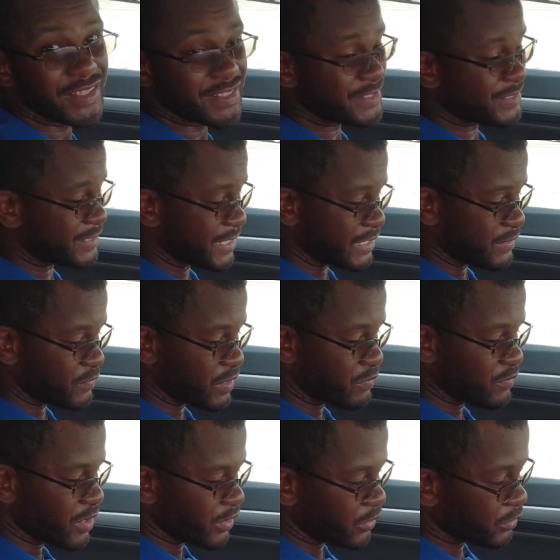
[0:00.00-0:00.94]
The 6-speed
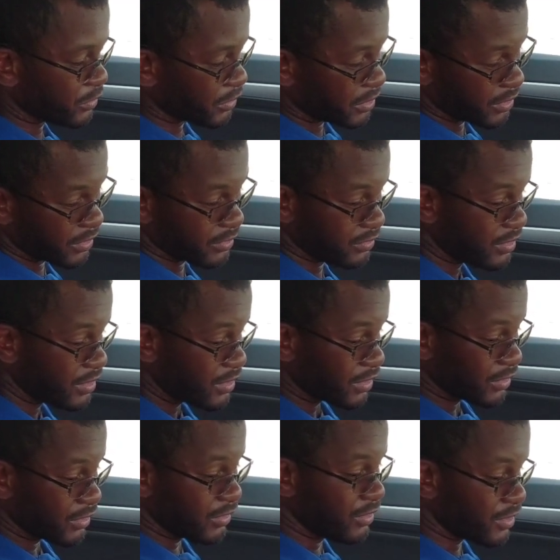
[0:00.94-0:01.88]
manual here
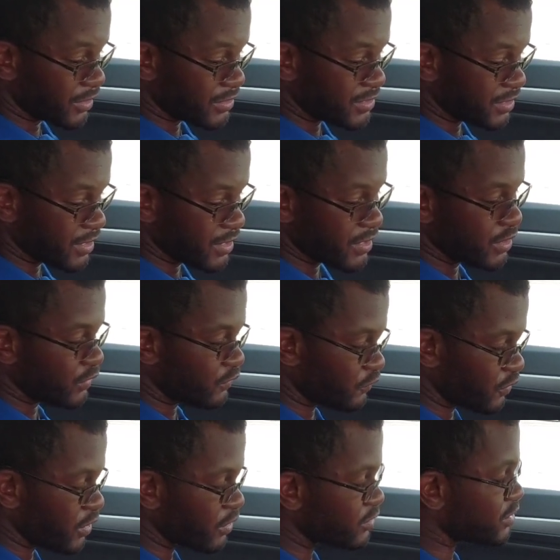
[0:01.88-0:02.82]
looks good,
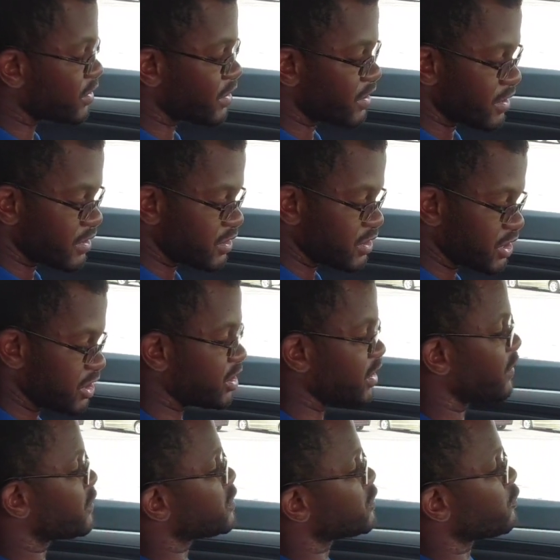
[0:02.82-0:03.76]
feels good,
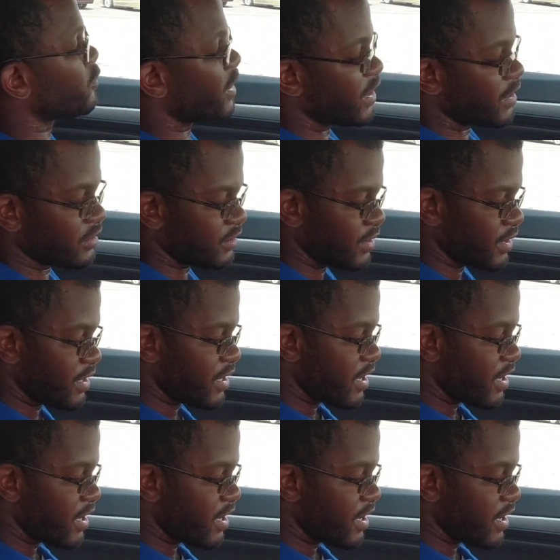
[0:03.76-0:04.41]
shifts well,